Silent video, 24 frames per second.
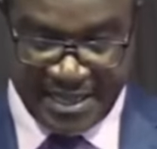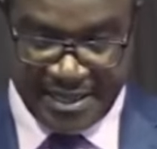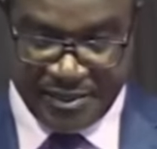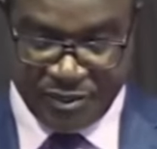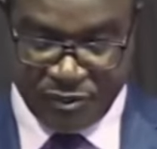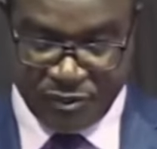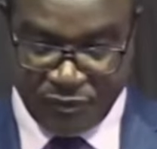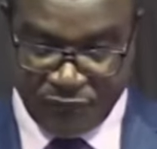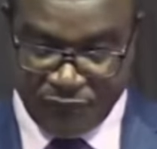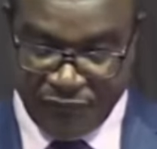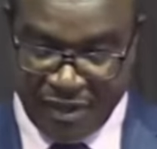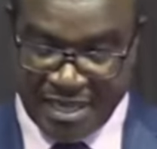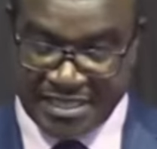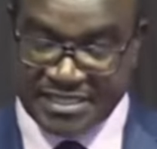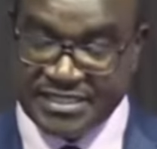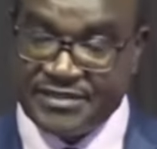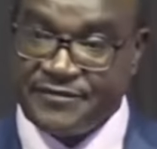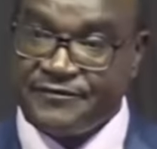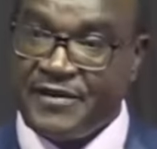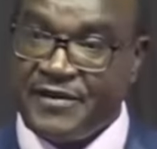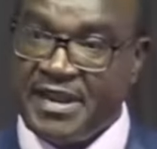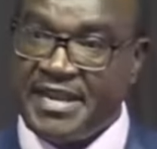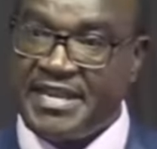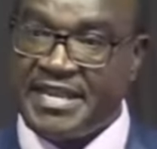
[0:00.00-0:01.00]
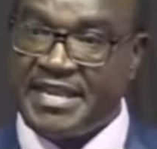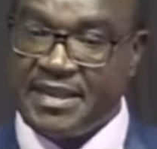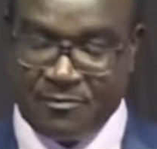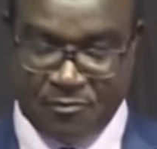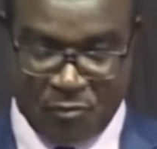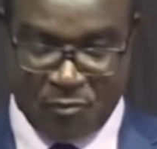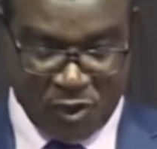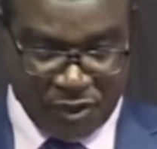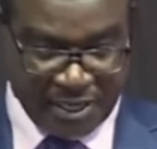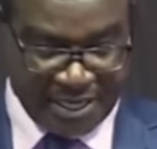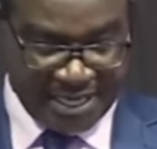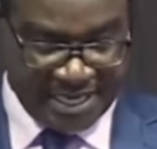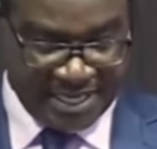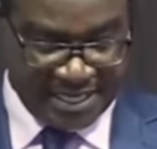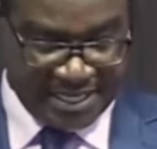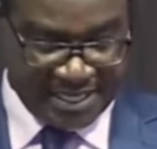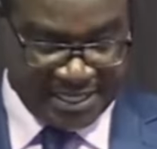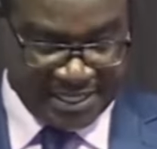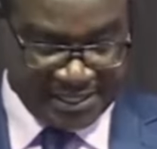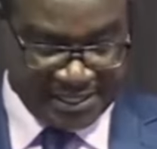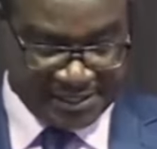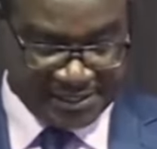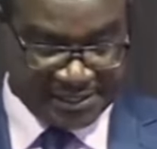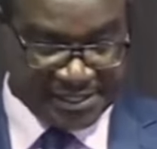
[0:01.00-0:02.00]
university funding model